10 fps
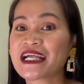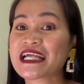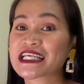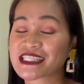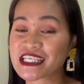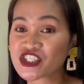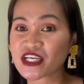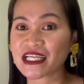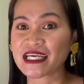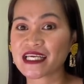
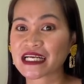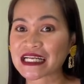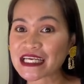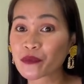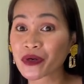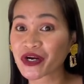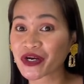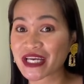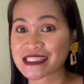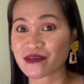Essentially, Clickworker
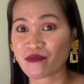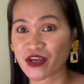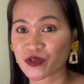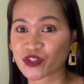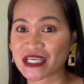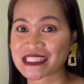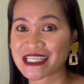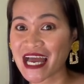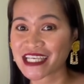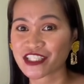is a microtask
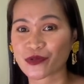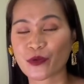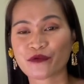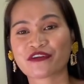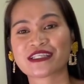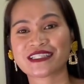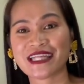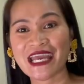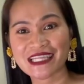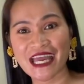site that offers
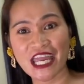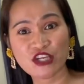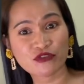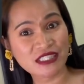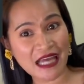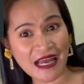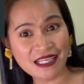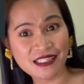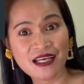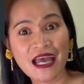data entry
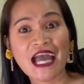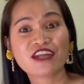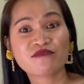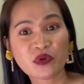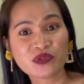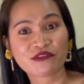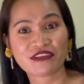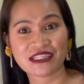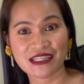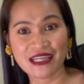tasks, and most of
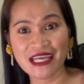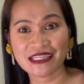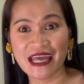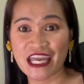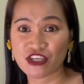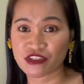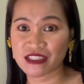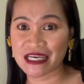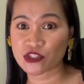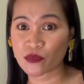the data entry
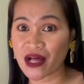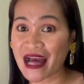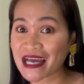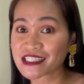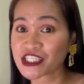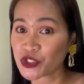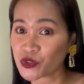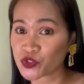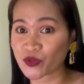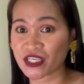tasks will ask you
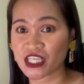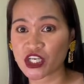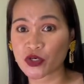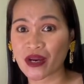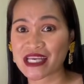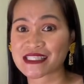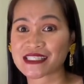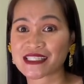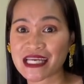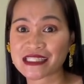to categorize the
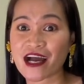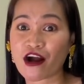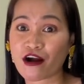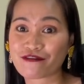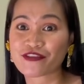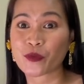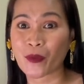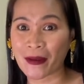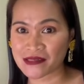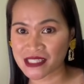data of the
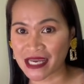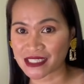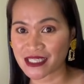website.